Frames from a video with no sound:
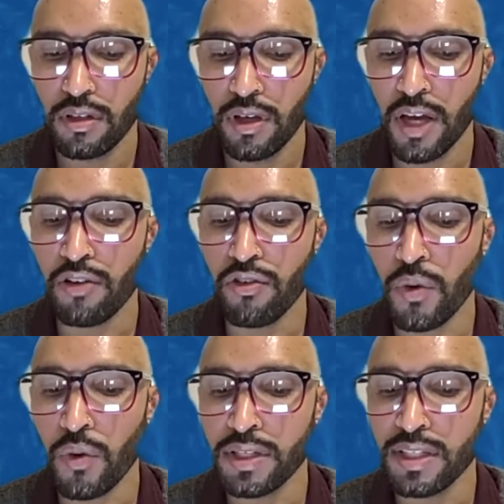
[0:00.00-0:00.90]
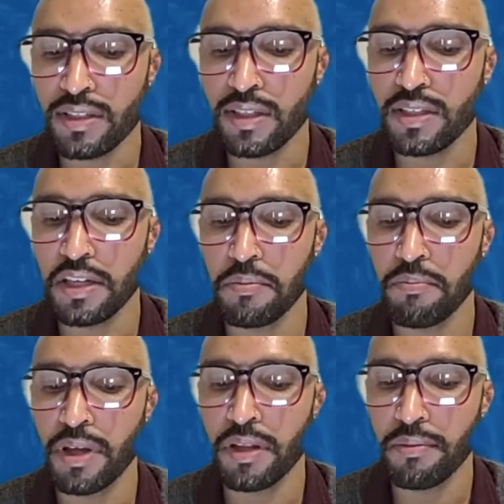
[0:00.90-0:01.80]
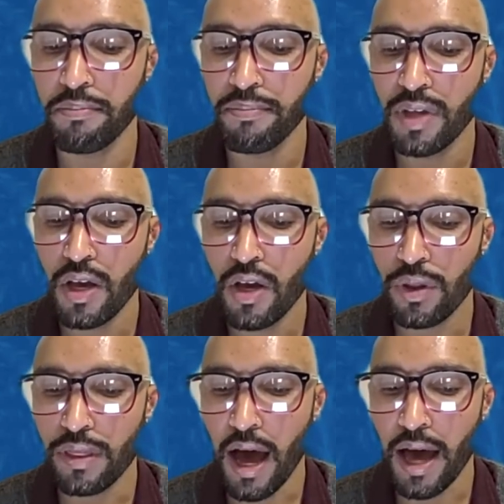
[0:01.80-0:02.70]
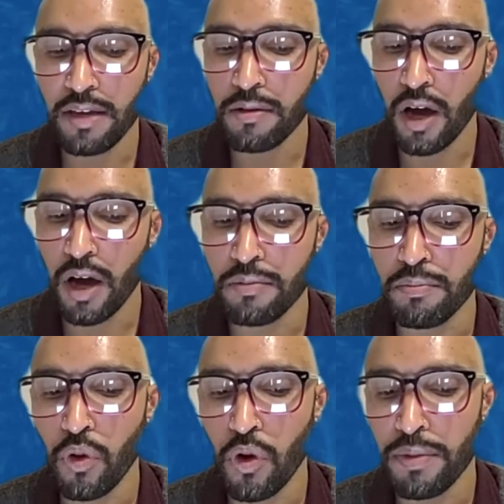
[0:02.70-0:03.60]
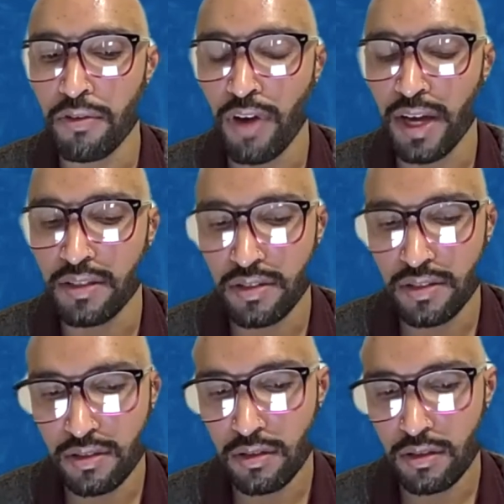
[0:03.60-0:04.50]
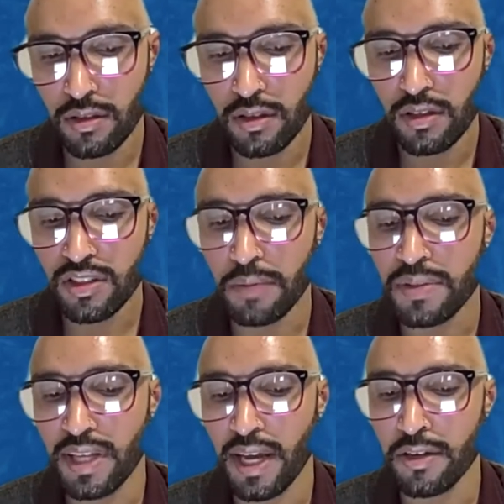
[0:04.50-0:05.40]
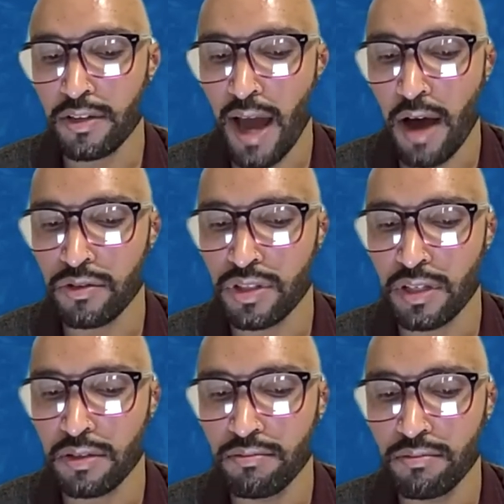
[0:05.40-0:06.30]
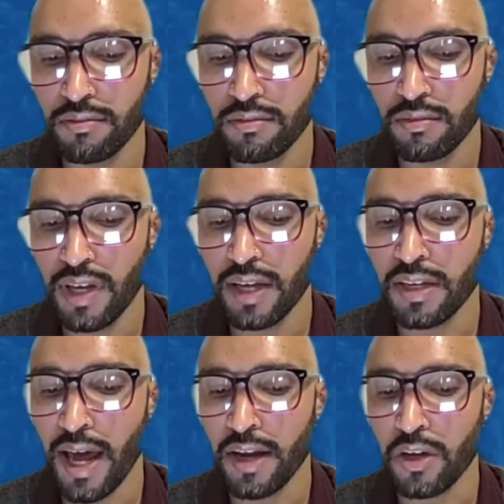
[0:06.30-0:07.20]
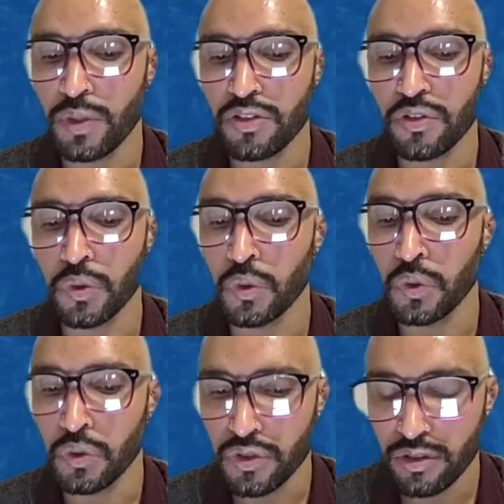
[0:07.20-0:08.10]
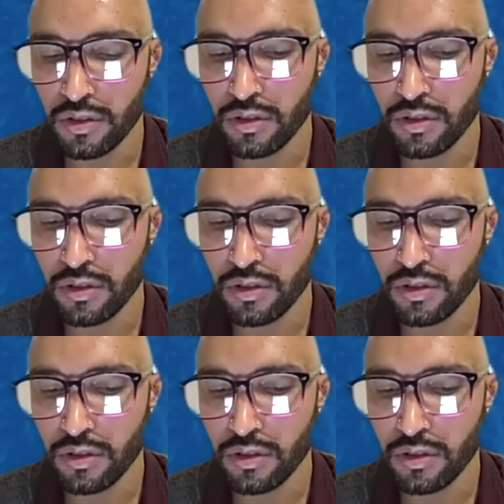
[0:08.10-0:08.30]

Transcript: and growing discontentment with high unemployment rates, substandard housing, and inadequate schools.